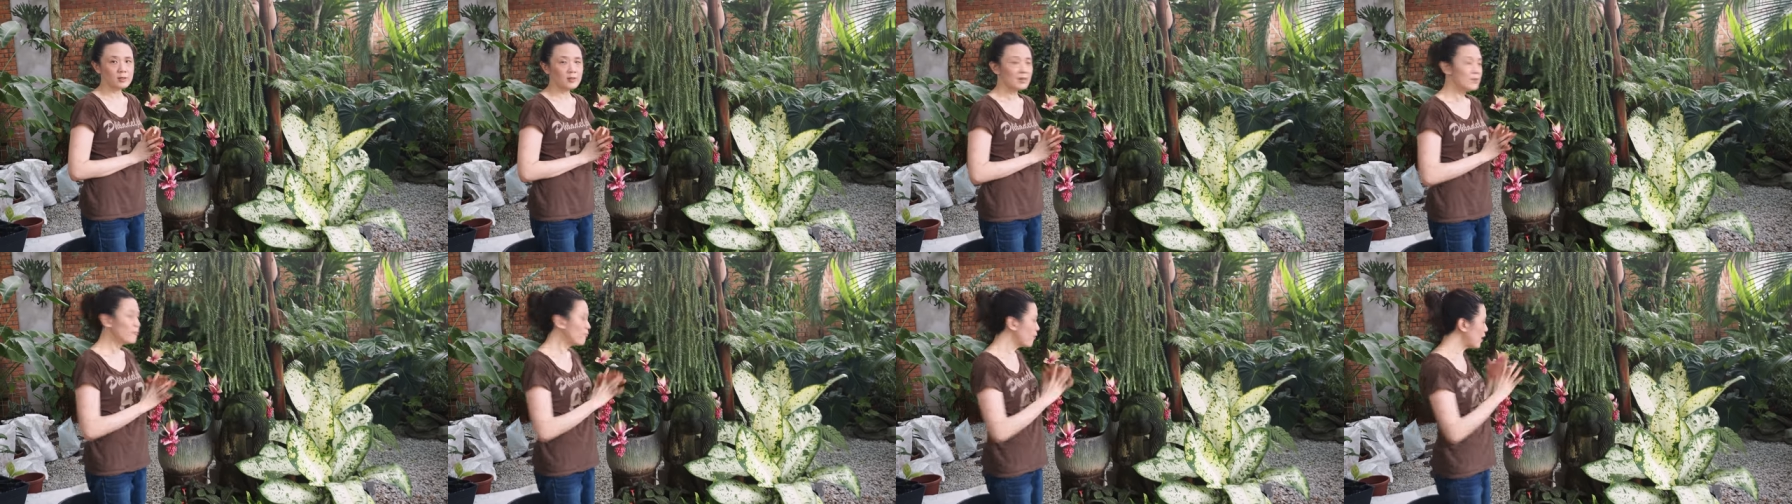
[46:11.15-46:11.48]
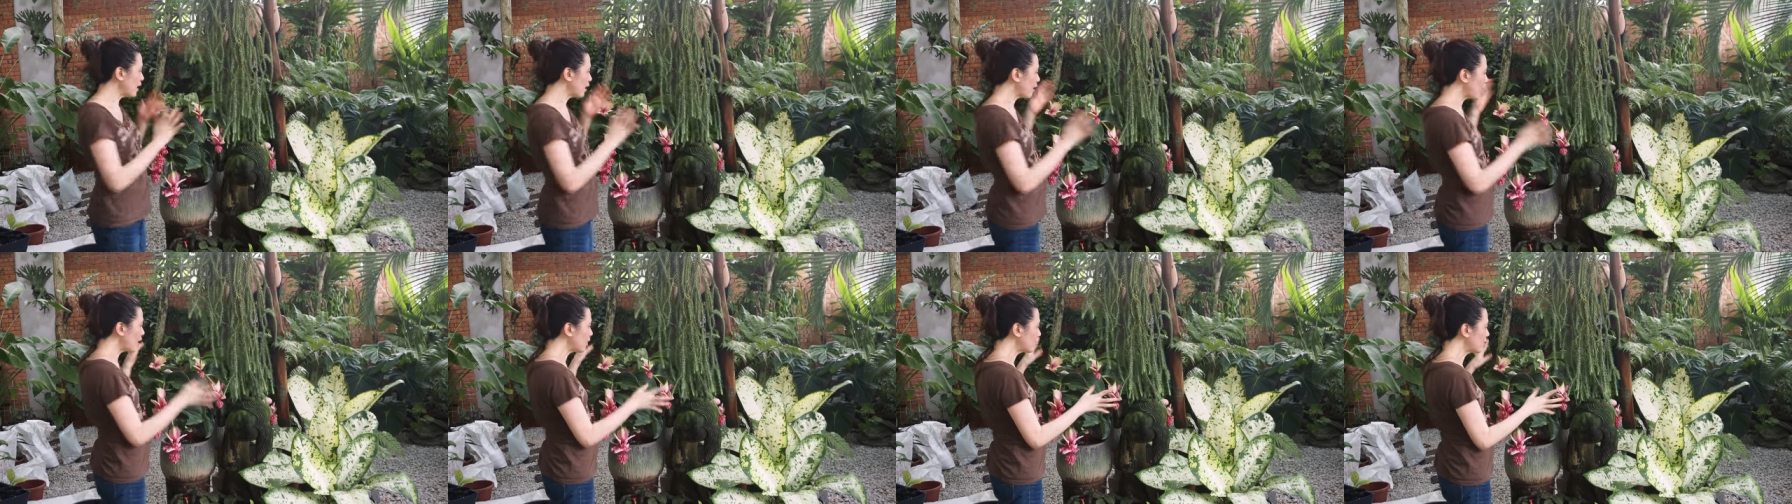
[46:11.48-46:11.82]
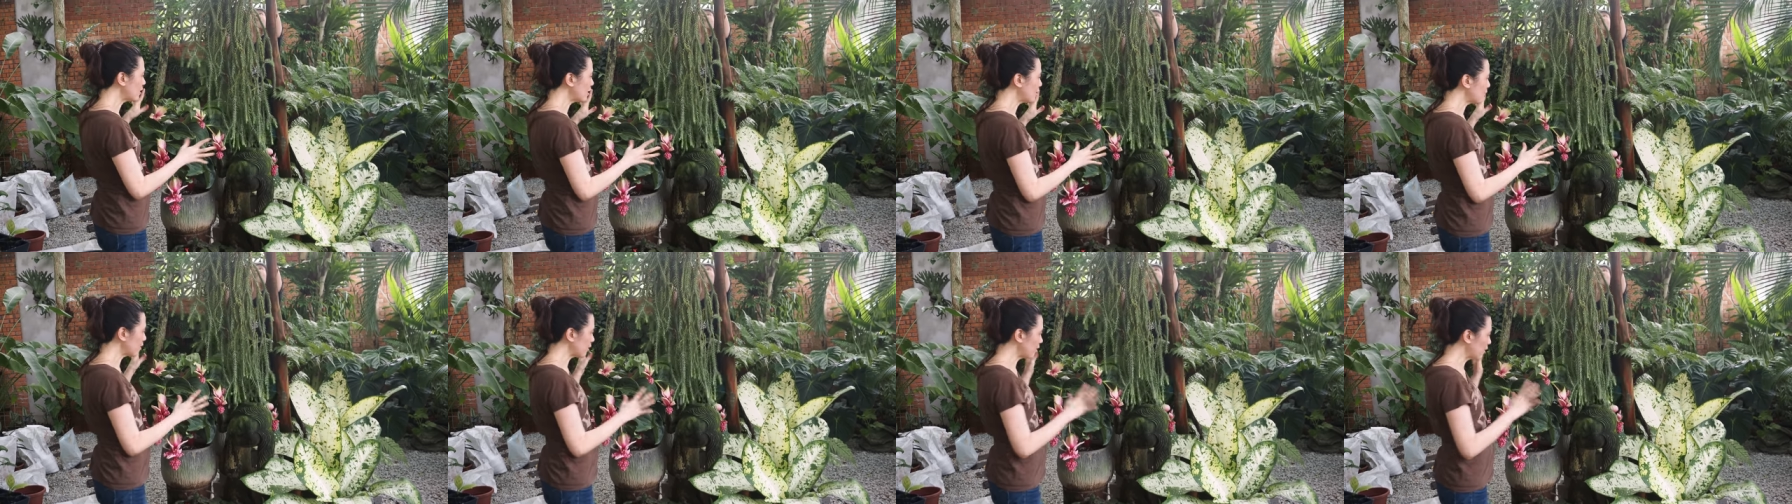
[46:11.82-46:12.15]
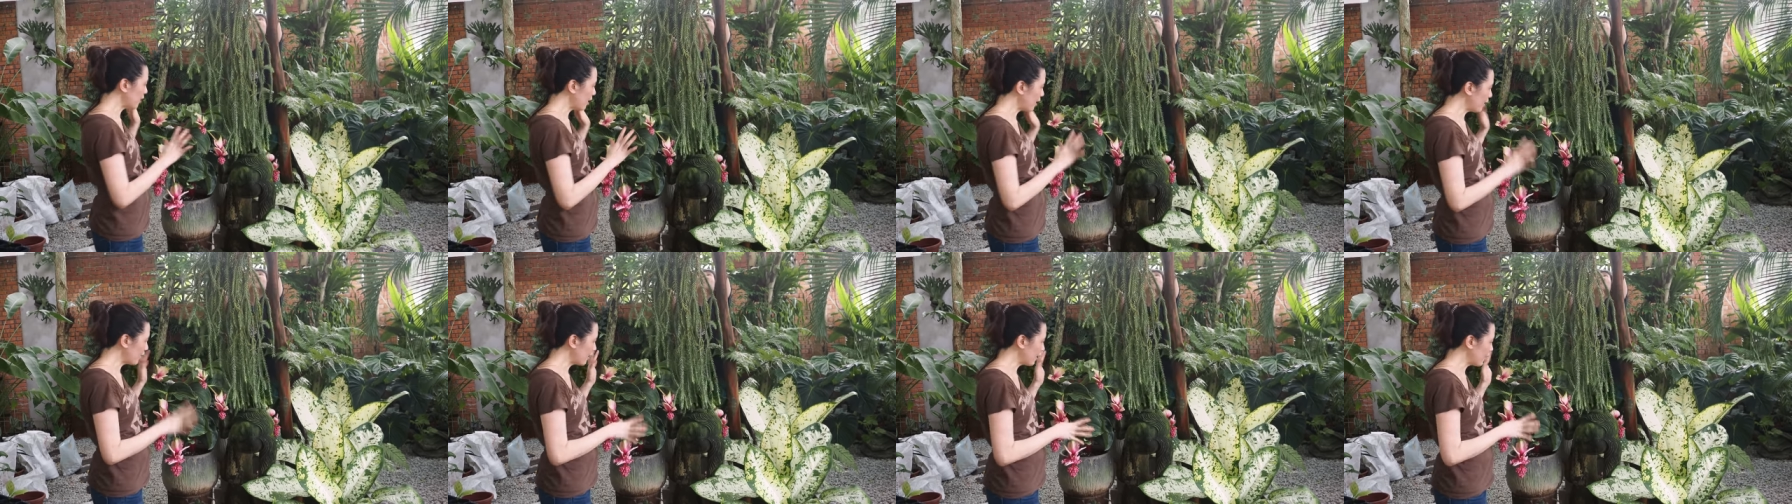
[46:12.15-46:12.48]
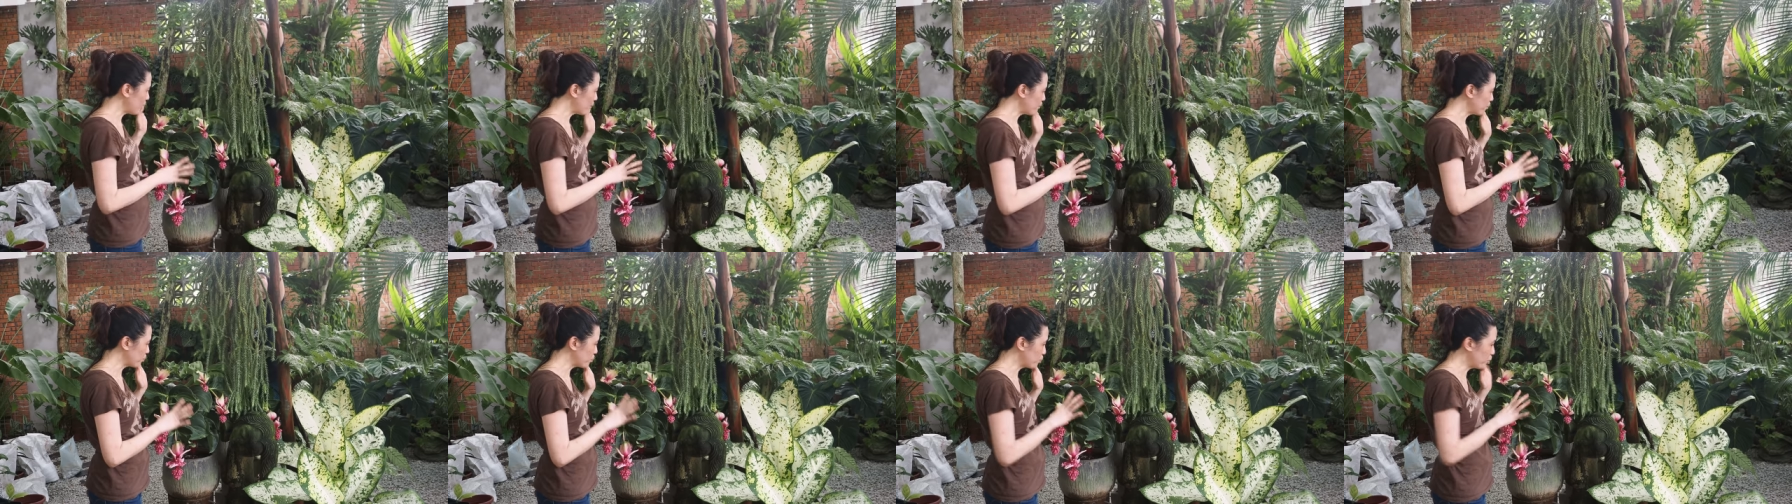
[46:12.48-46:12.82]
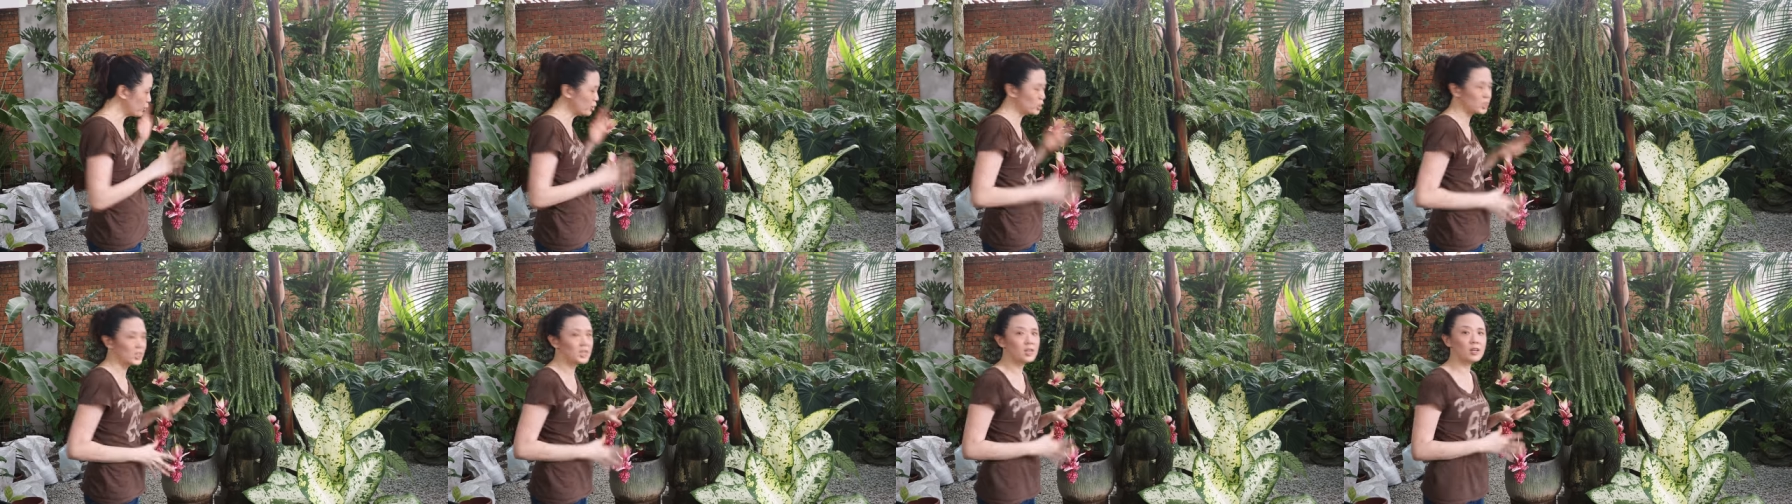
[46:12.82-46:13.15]
In fact, I think I am
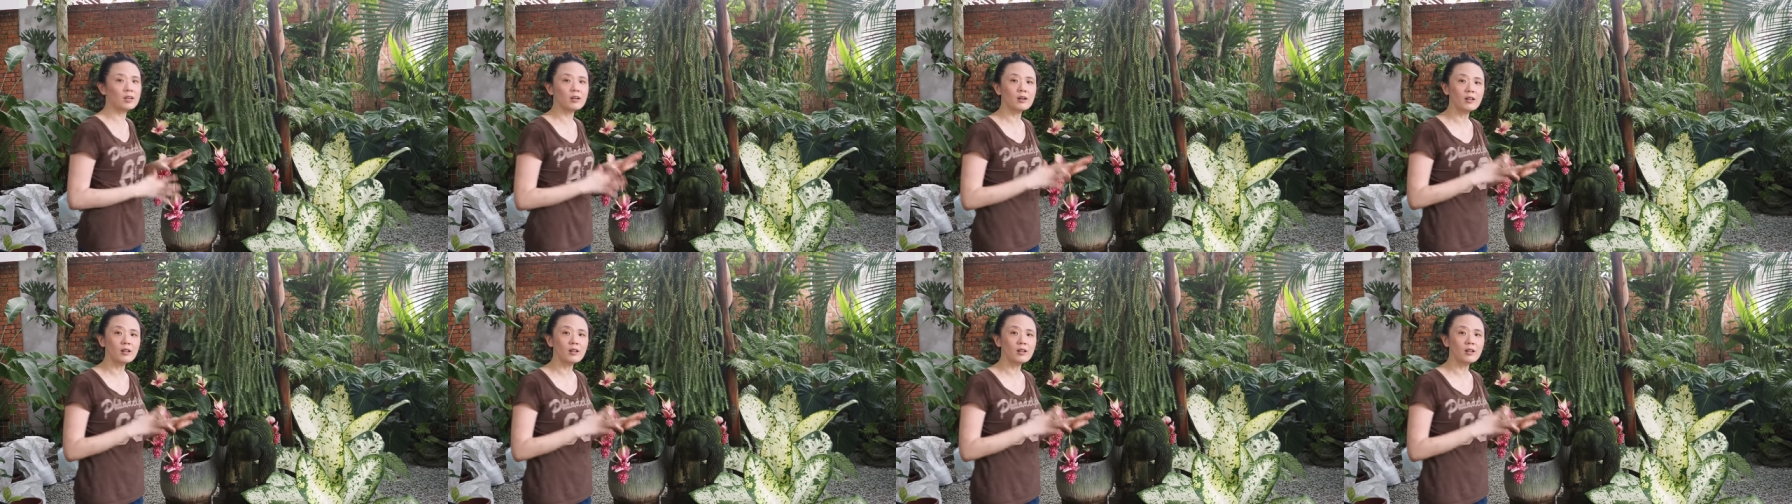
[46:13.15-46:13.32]
pushing it